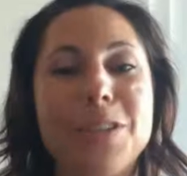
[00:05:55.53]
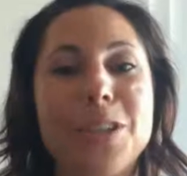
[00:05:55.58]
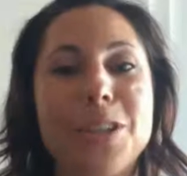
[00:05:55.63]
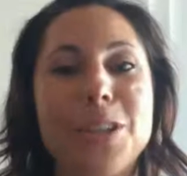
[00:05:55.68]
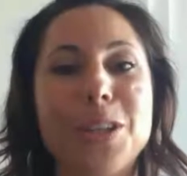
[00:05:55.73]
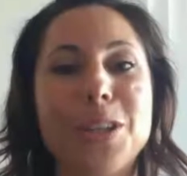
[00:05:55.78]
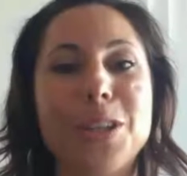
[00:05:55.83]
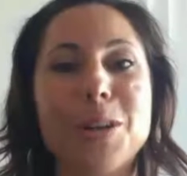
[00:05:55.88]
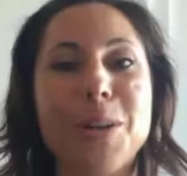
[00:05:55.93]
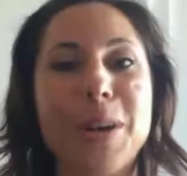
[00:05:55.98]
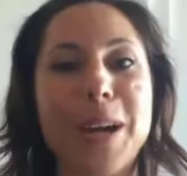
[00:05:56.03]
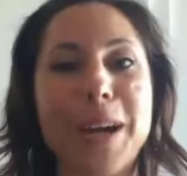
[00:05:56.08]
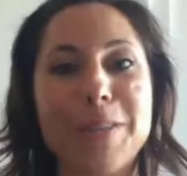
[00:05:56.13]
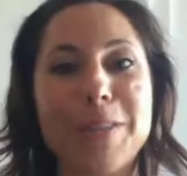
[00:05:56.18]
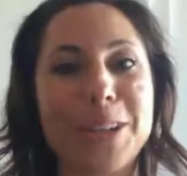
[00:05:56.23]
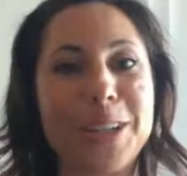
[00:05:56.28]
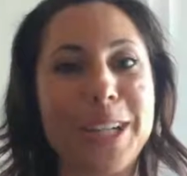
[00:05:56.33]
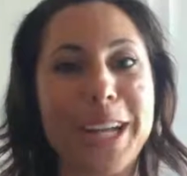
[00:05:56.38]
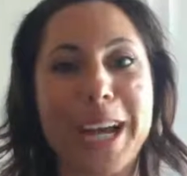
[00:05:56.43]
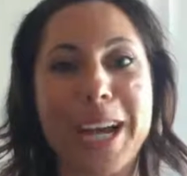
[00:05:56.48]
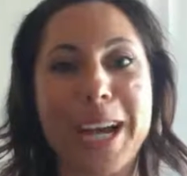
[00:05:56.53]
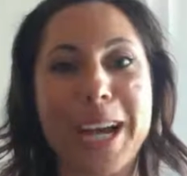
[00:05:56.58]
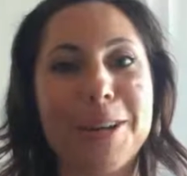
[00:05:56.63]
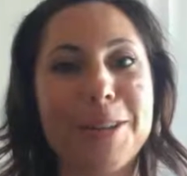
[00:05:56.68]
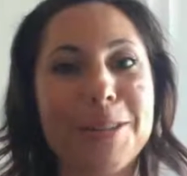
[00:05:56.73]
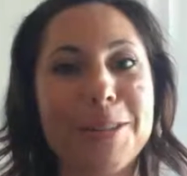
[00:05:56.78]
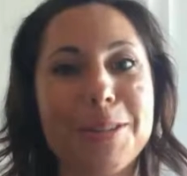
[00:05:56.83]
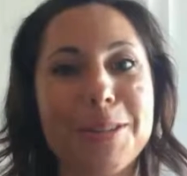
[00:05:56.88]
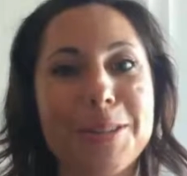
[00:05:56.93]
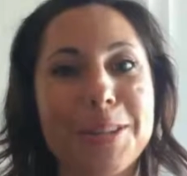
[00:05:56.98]
if you don't have good
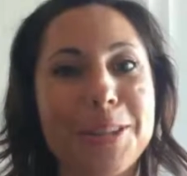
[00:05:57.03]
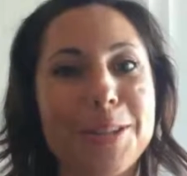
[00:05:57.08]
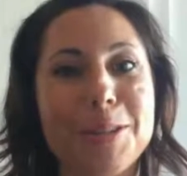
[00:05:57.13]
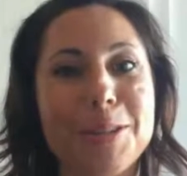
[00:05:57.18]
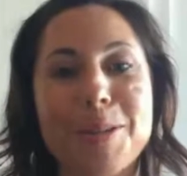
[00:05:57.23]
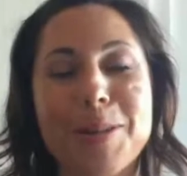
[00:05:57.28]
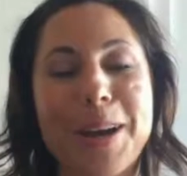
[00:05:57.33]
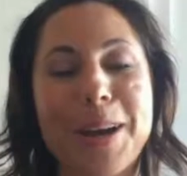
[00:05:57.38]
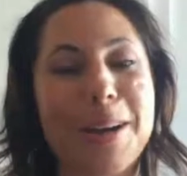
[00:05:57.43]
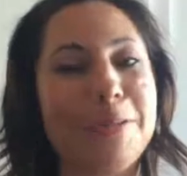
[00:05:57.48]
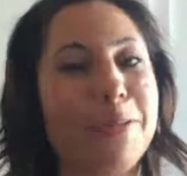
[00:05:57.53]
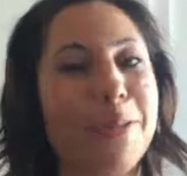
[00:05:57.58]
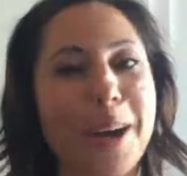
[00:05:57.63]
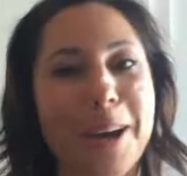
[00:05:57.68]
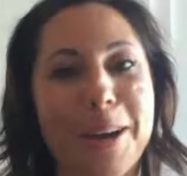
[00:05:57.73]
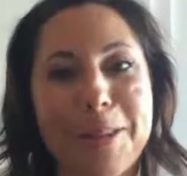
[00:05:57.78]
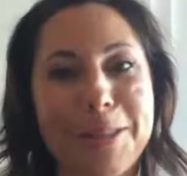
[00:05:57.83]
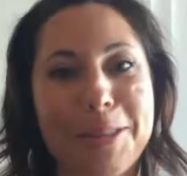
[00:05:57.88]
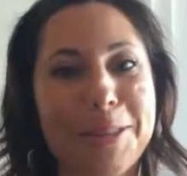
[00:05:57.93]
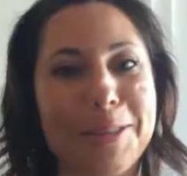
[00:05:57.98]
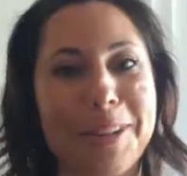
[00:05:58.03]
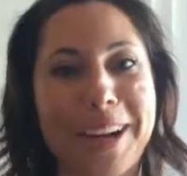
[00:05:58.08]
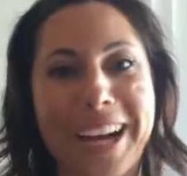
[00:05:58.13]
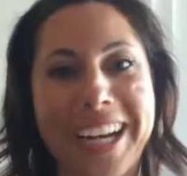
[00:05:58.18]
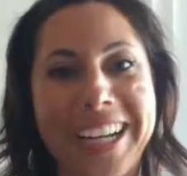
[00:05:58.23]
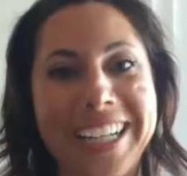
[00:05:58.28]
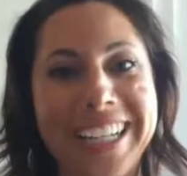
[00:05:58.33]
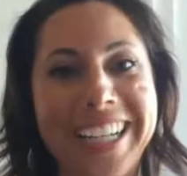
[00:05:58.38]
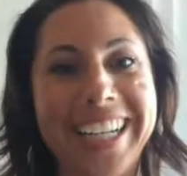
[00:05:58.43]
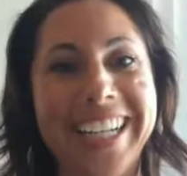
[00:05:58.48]
health, you don't have wealth,
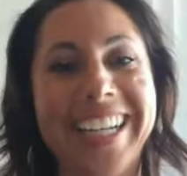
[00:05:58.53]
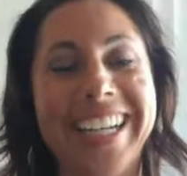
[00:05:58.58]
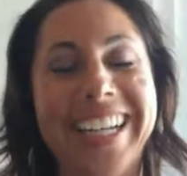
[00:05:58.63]
right?